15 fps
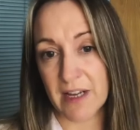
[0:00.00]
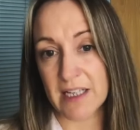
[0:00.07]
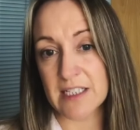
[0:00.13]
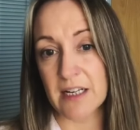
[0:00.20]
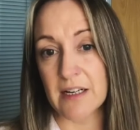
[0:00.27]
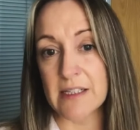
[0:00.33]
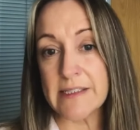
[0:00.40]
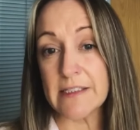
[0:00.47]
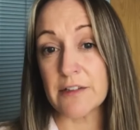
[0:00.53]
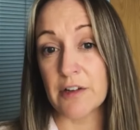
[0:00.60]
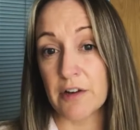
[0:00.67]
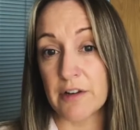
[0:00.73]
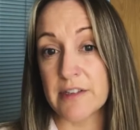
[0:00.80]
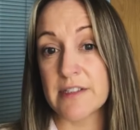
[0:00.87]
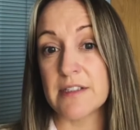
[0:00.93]
tiles
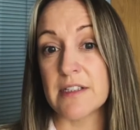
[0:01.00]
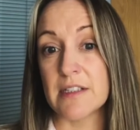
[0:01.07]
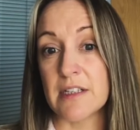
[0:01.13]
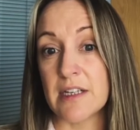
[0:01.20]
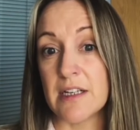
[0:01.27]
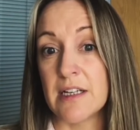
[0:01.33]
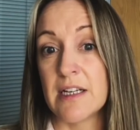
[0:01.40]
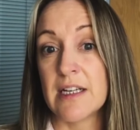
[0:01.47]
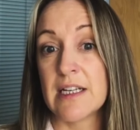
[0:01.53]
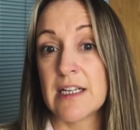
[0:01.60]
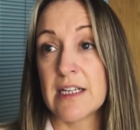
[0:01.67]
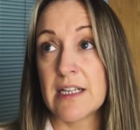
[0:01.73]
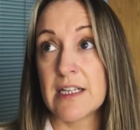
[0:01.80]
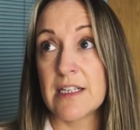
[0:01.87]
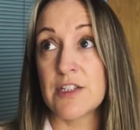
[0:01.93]
across the
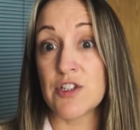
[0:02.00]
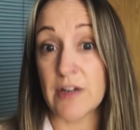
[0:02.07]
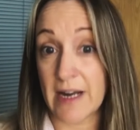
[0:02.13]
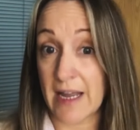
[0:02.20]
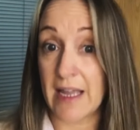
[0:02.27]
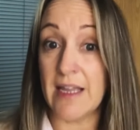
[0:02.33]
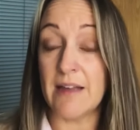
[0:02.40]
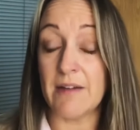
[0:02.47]
tray,